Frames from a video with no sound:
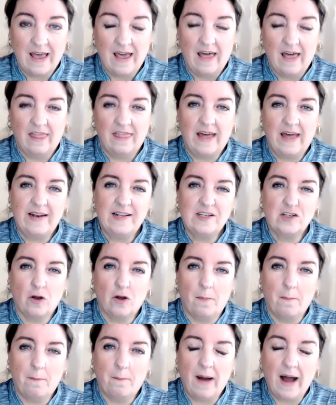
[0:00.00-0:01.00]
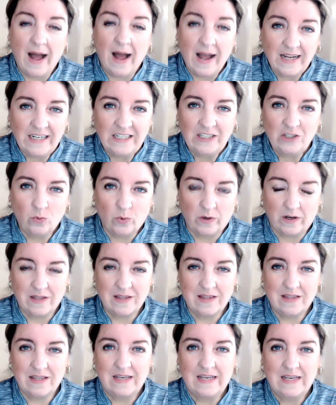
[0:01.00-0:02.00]
That is combined
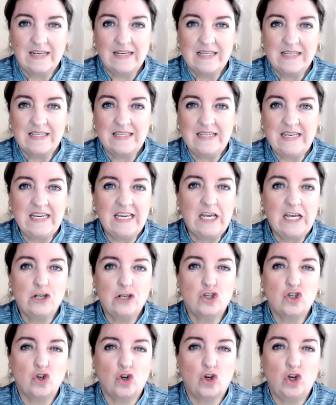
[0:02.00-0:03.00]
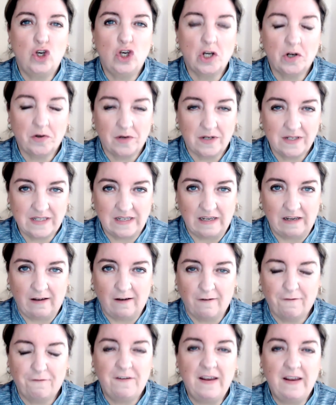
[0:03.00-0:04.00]
with seeking
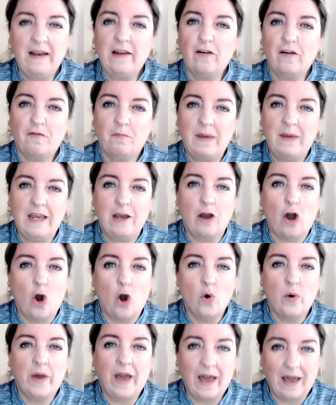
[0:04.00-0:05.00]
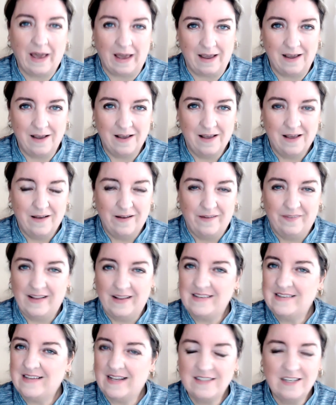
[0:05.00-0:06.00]
security, a feeling of being okay.
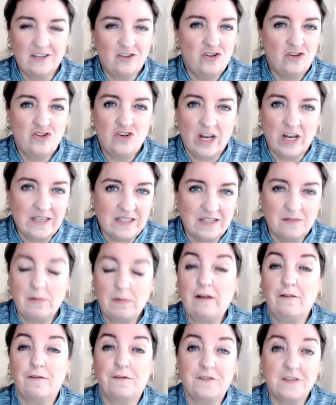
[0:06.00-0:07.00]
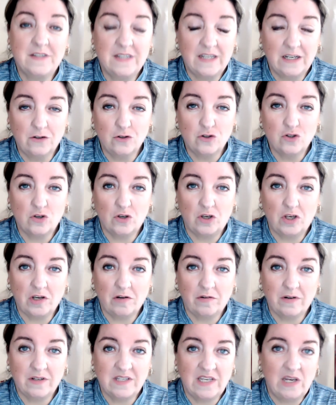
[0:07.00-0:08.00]
That doesn't just mean physical
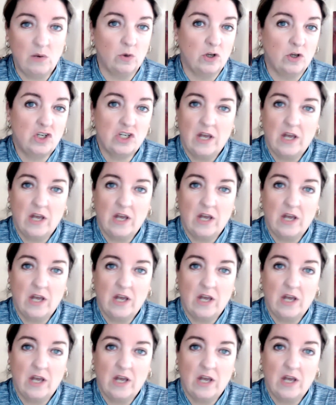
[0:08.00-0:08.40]
security, which